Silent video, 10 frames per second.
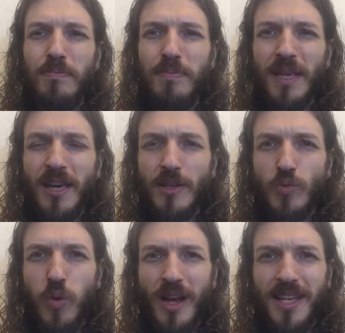Because
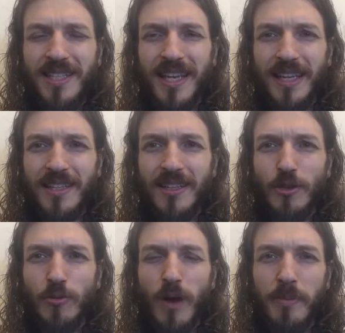what is it?
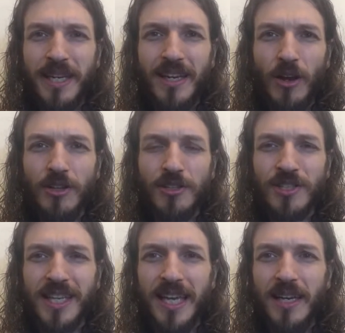You're rubbing it on your
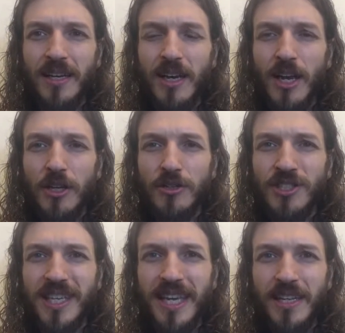skin? Your
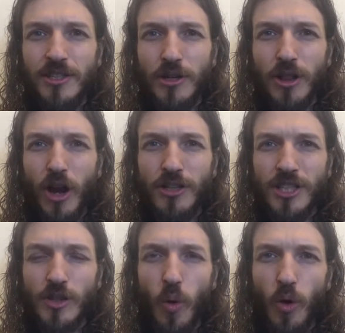skin is your
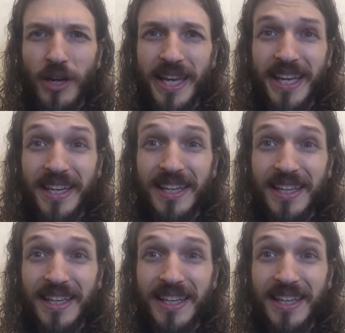largest organ.